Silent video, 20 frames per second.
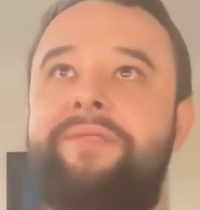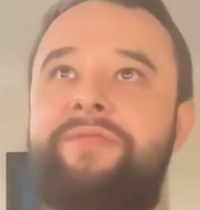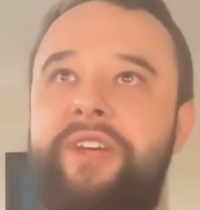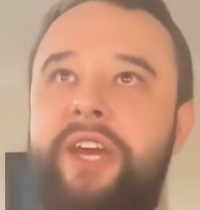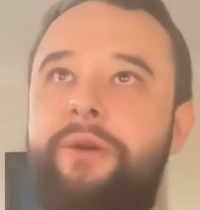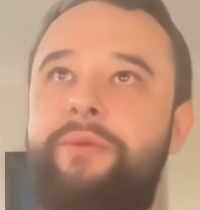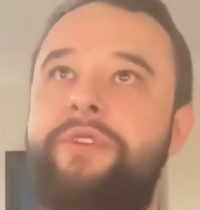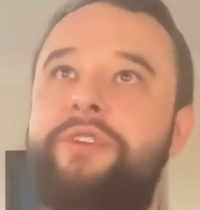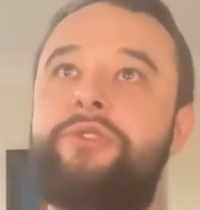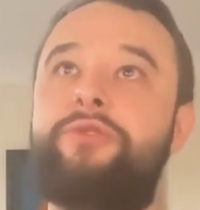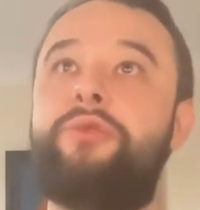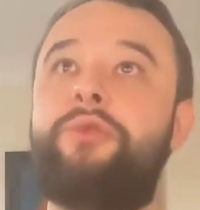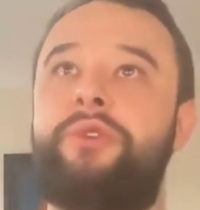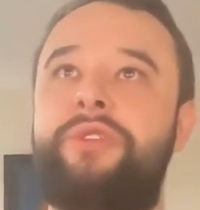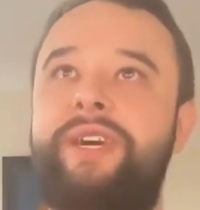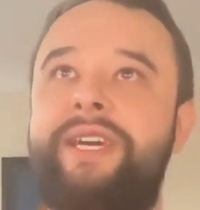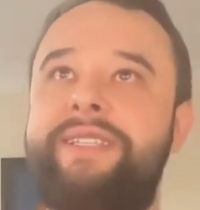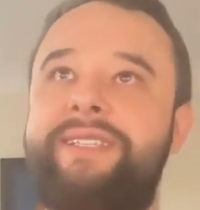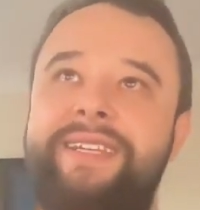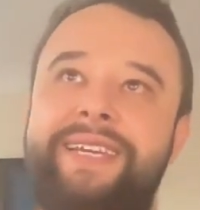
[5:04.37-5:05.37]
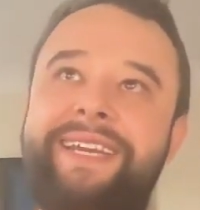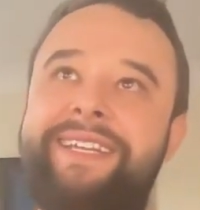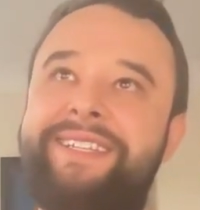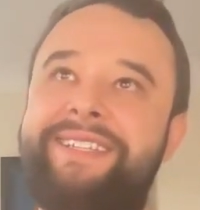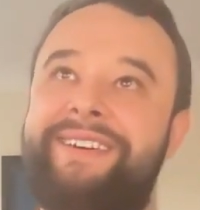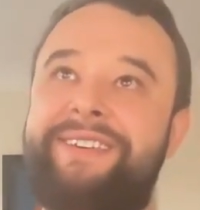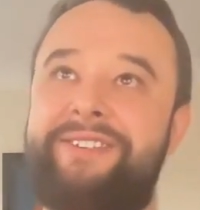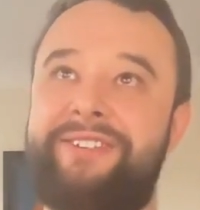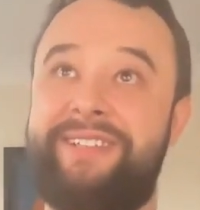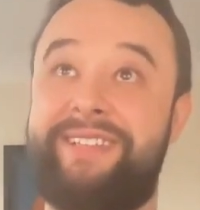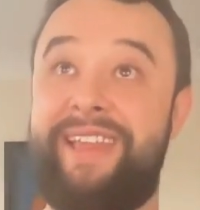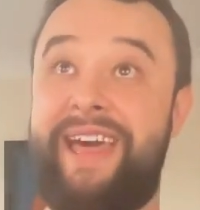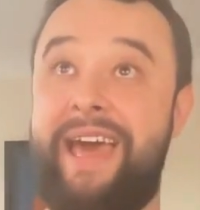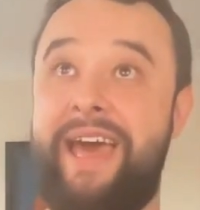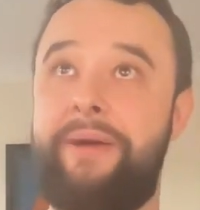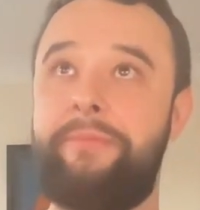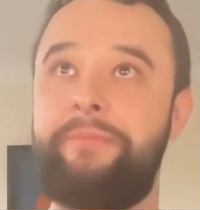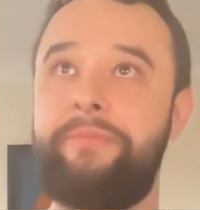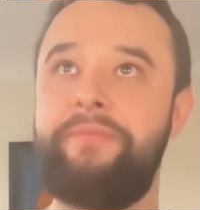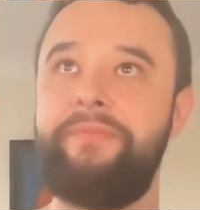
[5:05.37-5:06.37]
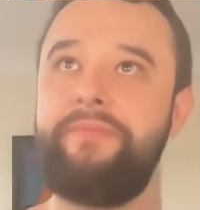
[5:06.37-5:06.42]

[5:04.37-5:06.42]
go and do all of this. The data's kind of just there.